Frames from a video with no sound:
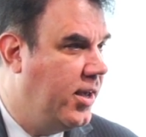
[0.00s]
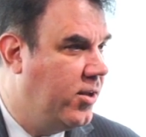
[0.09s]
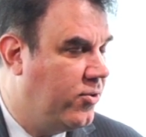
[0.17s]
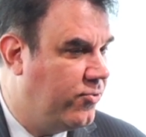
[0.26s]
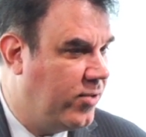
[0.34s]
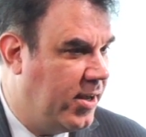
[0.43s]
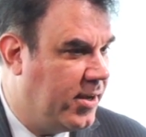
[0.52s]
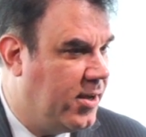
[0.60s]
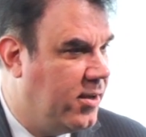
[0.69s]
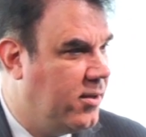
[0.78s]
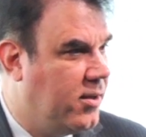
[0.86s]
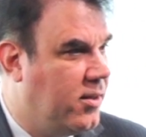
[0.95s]
In
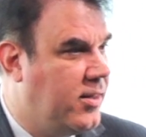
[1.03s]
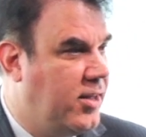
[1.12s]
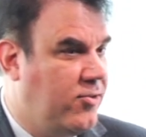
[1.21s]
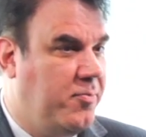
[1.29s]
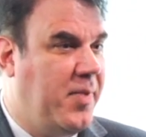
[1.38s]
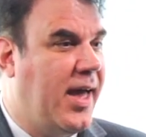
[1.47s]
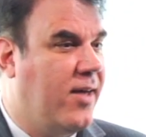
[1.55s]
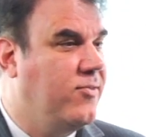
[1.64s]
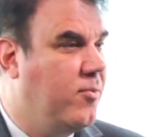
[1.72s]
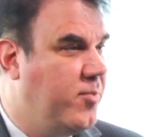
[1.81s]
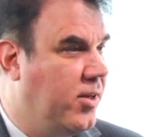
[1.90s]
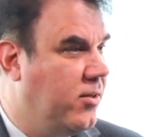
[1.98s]
Australia, they just
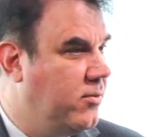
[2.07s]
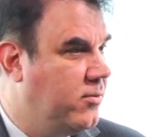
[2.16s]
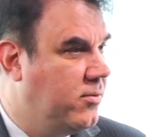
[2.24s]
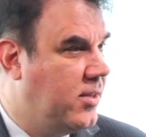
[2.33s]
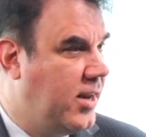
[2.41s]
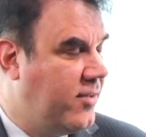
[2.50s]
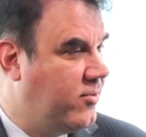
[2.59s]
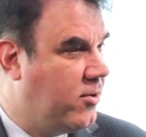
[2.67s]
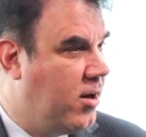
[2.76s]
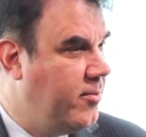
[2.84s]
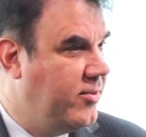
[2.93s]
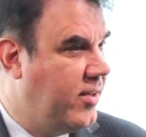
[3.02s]
passed a bill that has a
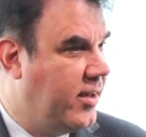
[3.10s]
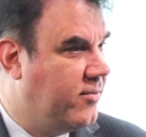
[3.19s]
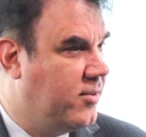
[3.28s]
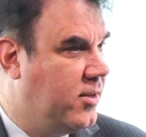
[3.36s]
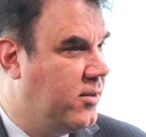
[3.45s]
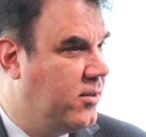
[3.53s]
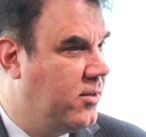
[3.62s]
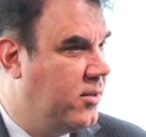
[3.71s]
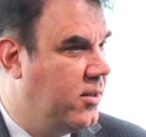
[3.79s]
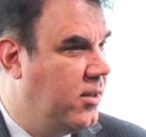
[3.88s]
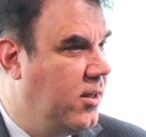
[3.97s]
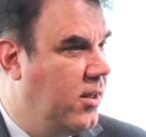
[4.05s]
carbon tax in
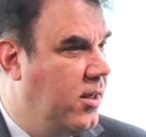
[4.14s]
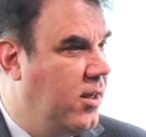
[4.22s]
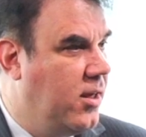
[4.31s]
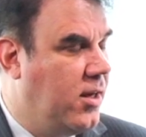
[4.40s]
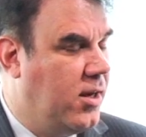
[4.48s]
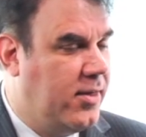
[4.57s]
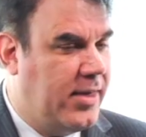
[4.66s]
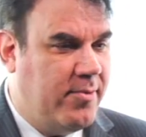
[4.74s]
it.